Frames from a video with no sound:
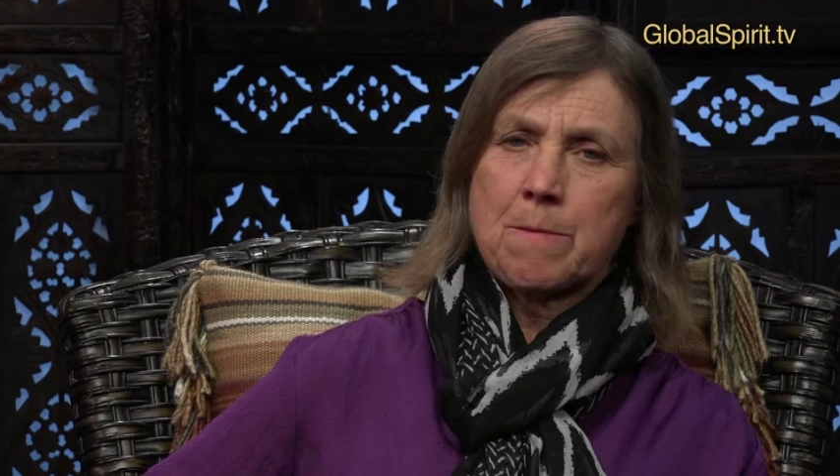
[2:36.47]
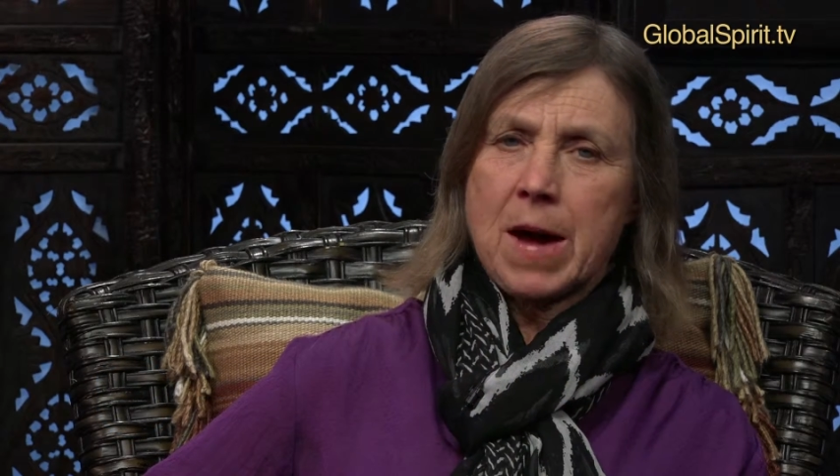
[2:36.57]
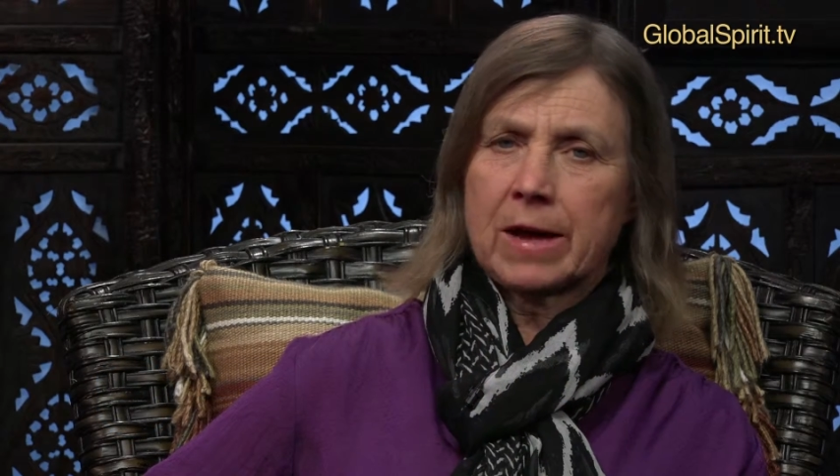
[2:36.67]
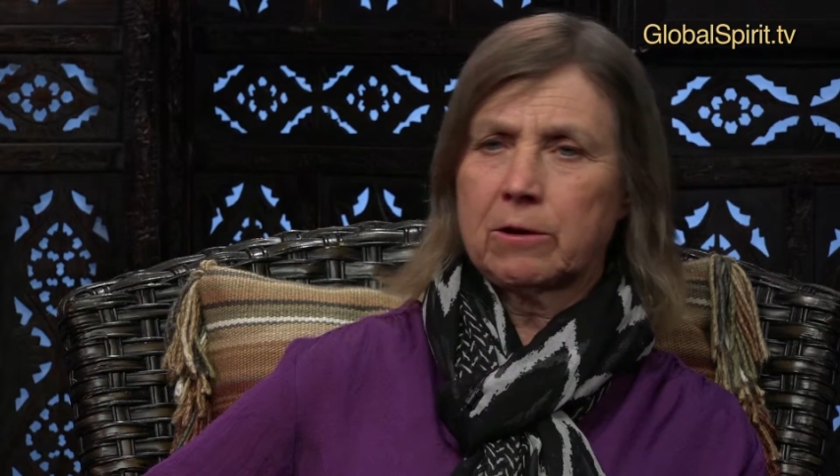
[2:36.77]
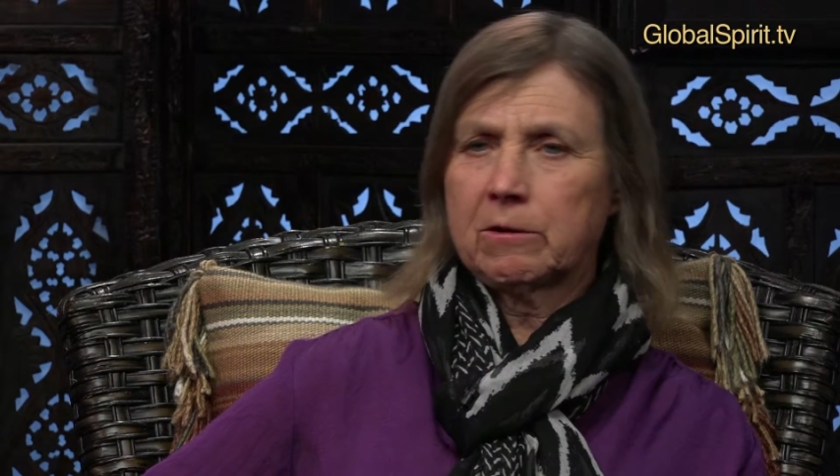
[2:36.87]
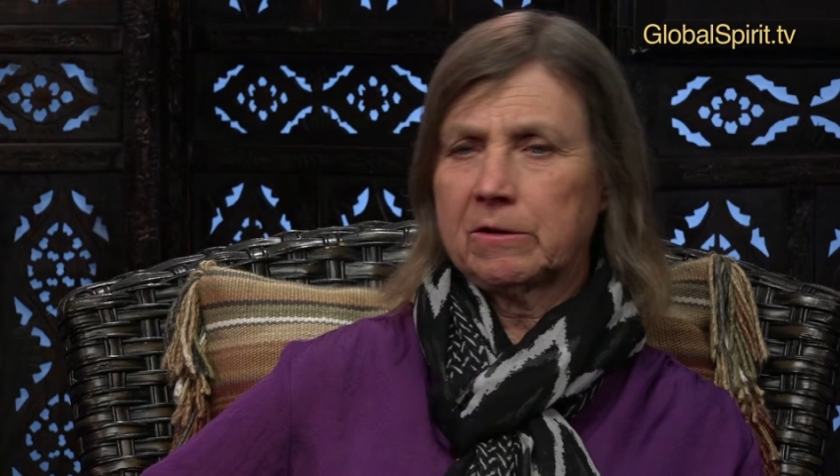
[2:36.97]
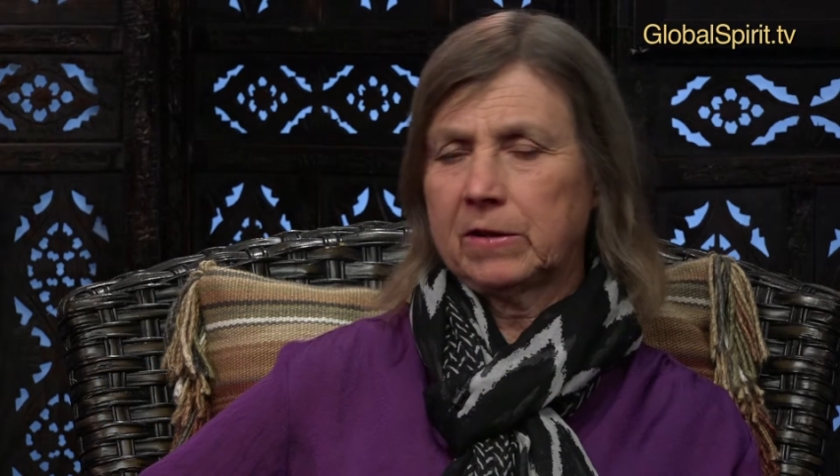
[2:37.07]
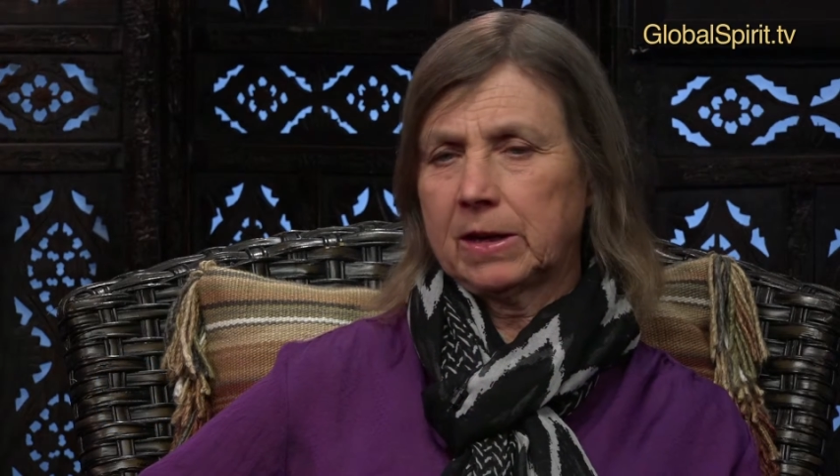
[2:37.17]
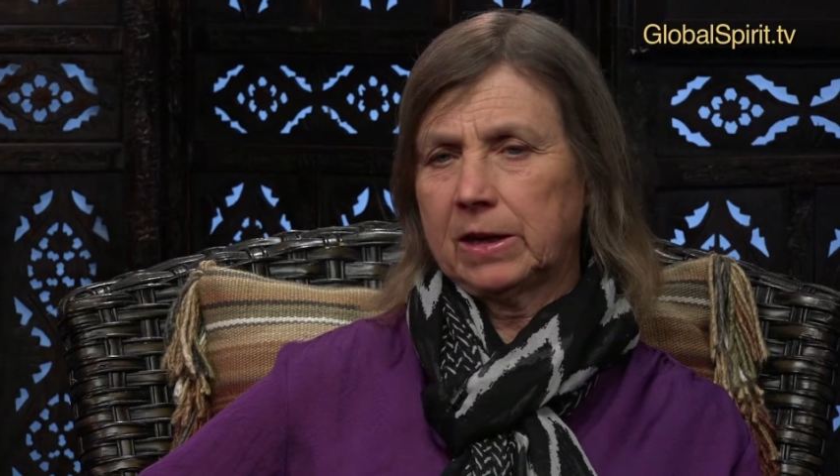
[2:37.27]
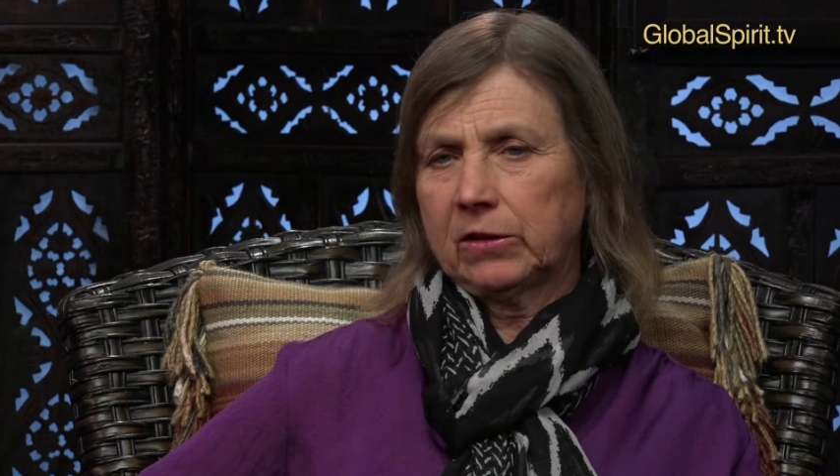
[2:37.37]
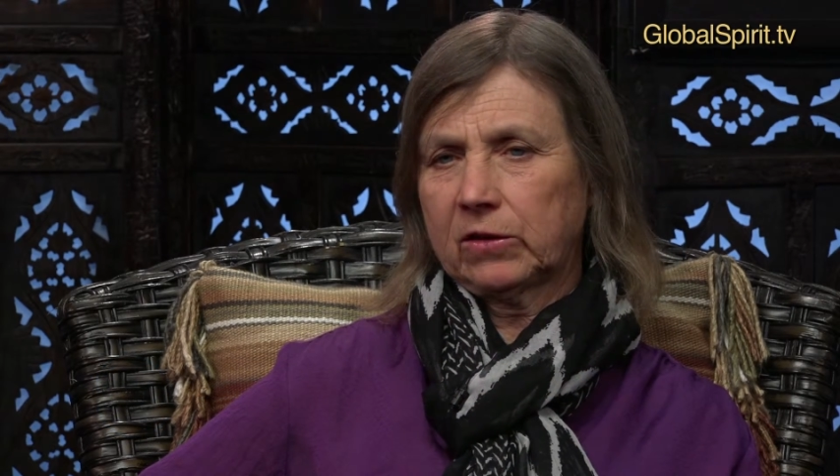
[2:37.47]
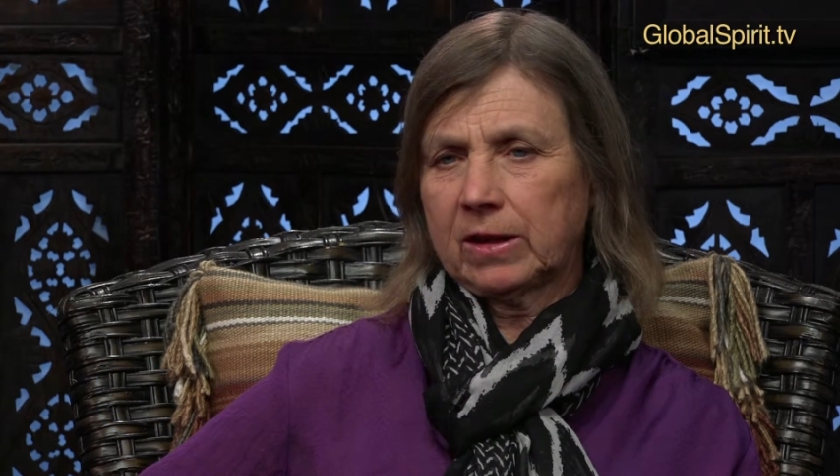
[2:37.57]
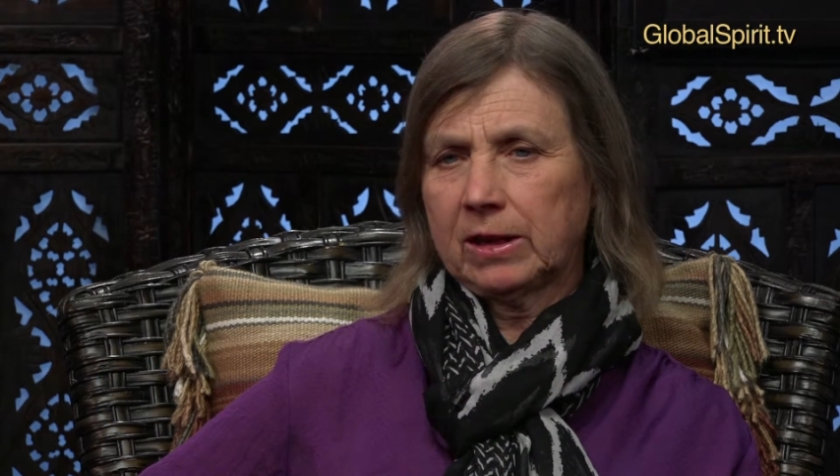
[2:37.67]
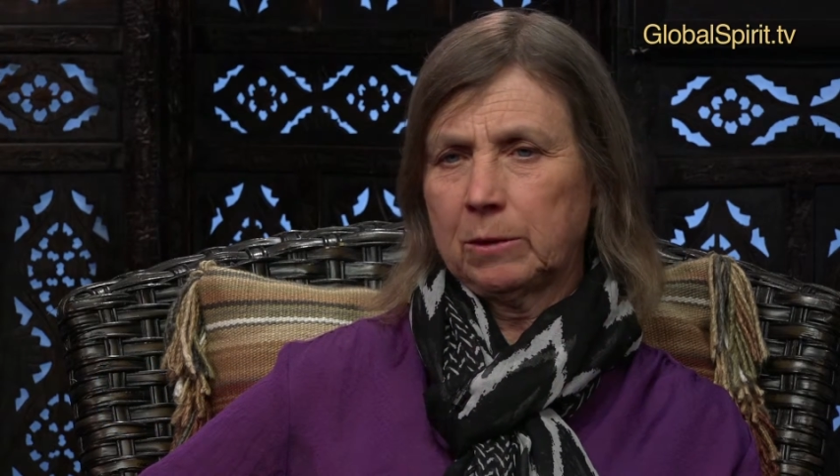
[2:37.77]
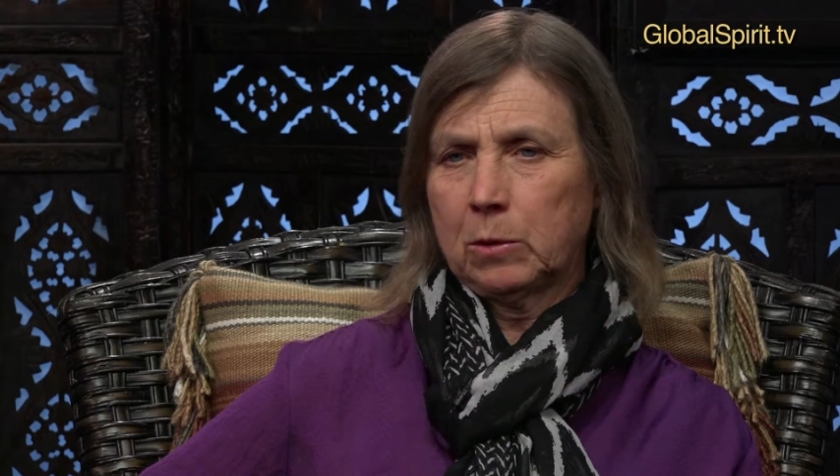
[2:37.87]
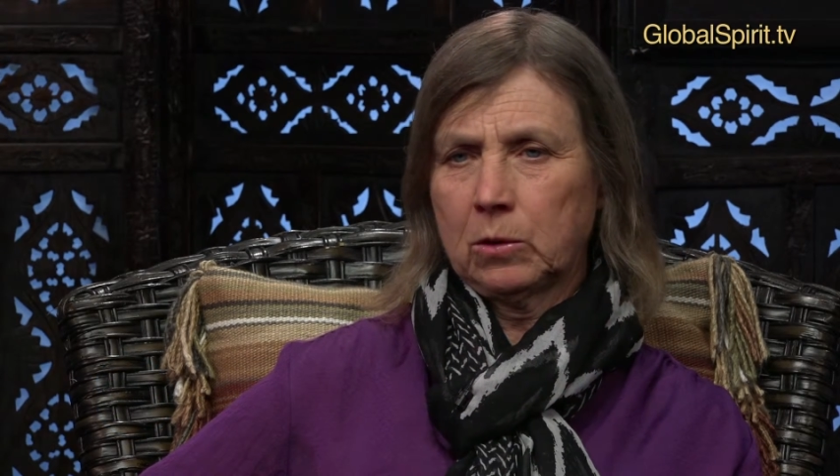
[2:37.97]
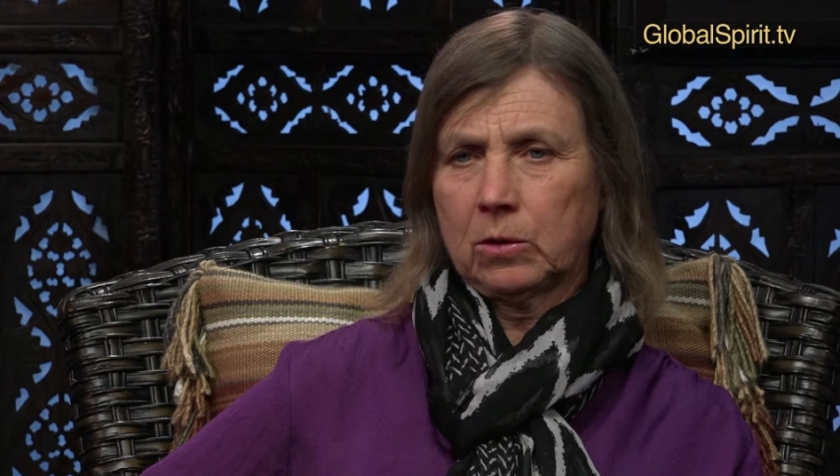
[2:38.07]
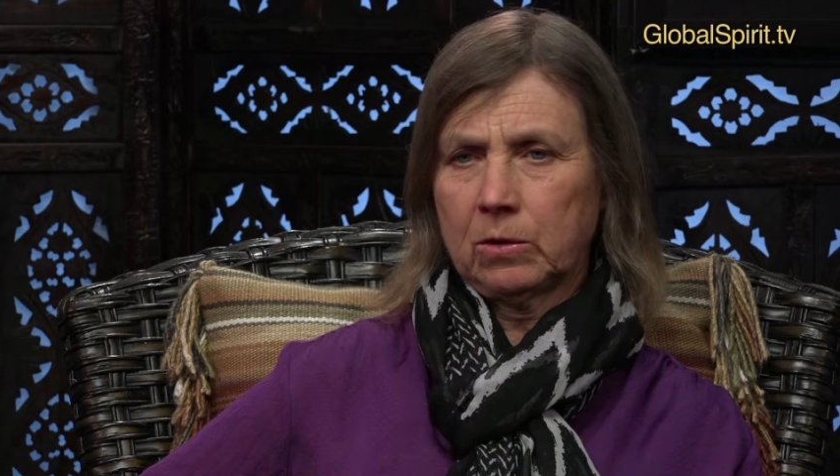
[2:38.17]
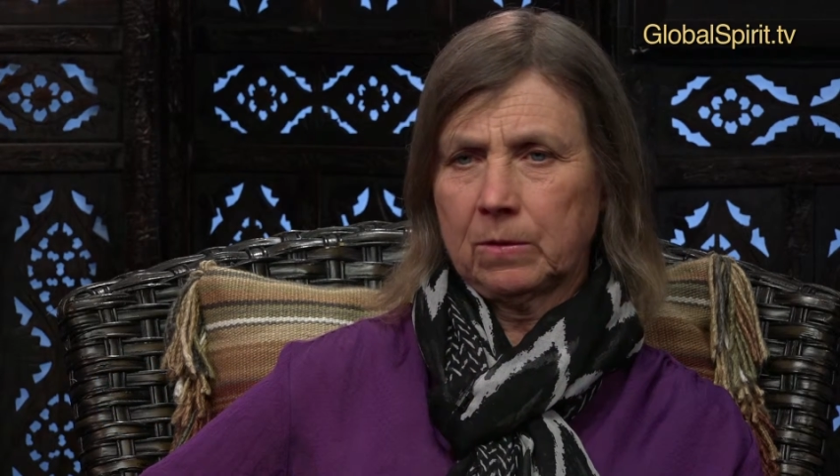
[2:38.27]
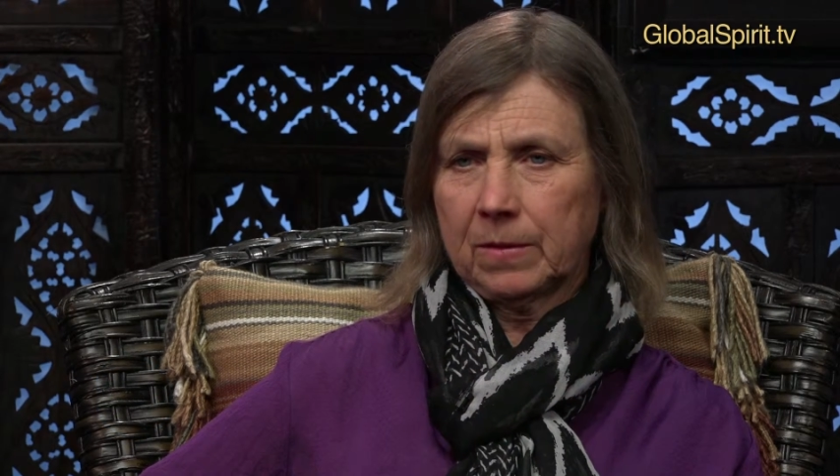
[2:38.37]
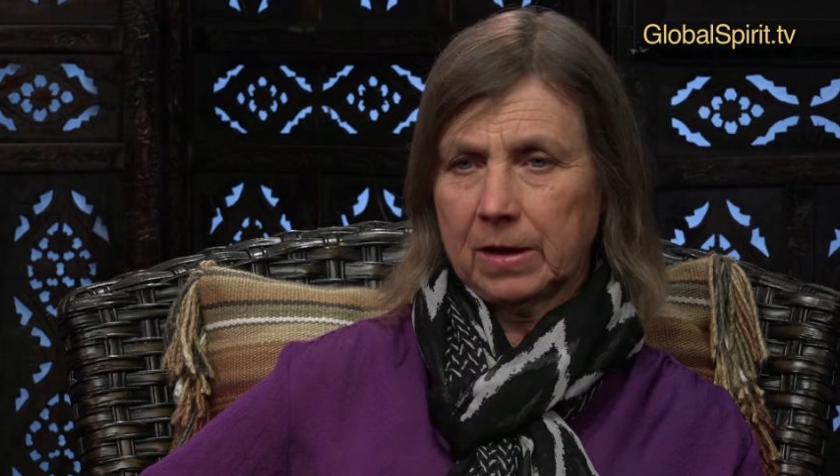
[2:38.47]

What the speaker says: motto of at least the liberal